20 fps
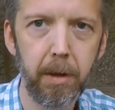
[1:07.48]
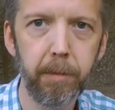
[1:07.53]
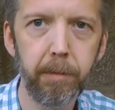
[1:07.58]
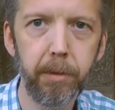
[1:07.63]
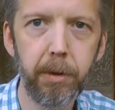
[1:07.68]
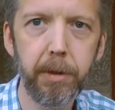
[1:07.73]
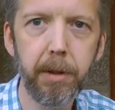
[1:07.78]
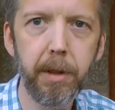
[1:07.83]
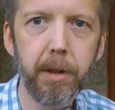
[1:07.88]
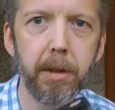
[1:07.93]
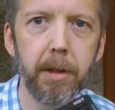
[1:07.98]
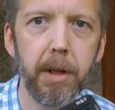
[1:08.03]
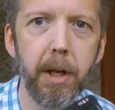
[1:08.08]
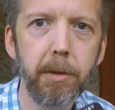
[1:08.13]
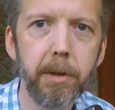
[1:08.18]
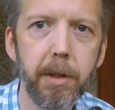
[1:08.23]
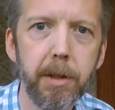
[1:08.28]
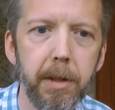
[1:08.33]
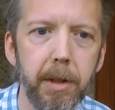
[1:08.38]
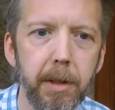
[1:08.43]
First thing to
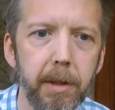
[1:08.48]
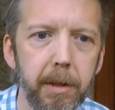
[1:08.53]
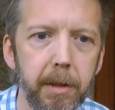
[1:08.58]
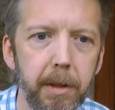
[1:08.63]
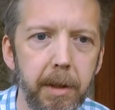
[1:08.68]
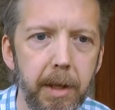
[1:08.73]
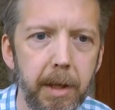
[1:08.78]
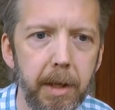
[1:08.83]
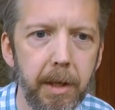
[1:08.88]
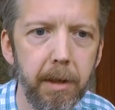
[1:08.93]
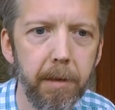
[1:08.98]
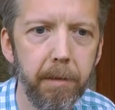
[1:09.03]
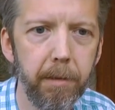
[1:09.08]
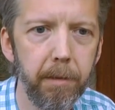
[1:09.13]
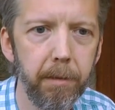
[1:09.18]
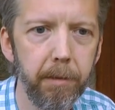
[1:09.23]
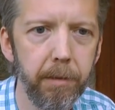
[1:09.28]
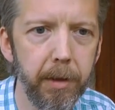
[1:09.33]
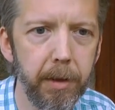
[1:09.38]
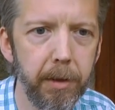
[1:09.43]
notice is the
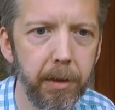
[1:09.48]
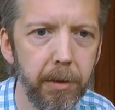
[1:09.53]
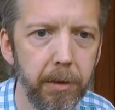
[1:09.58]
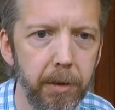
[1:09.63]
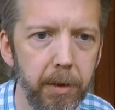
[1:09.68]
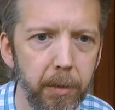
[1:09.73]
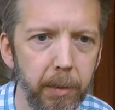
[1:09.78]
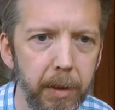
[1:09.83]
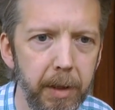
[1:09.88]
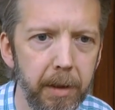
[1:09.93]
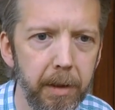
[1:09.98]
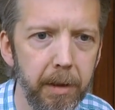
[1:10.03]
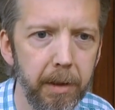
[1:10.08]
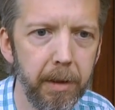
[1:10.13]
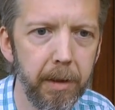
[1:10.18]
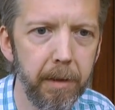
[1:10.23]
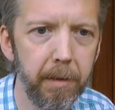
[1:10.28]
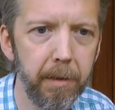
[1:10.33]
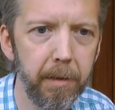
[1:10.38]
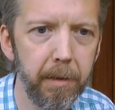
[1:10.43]
filters come in
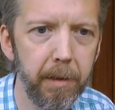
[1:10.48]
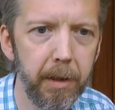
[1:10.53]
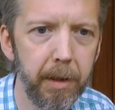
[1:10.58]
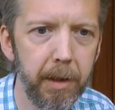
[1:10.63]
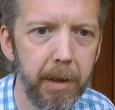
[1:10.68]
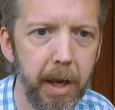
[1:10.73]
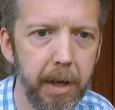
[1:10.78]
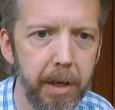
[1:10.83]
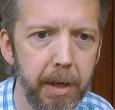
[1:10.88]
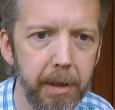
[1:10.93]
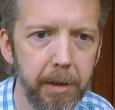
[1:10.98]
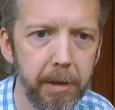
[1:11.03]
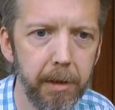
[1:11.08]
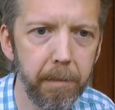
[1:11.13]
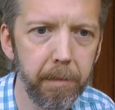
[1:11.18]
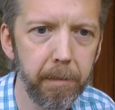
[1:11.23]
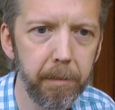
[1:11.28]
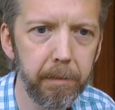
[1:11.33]
caddies.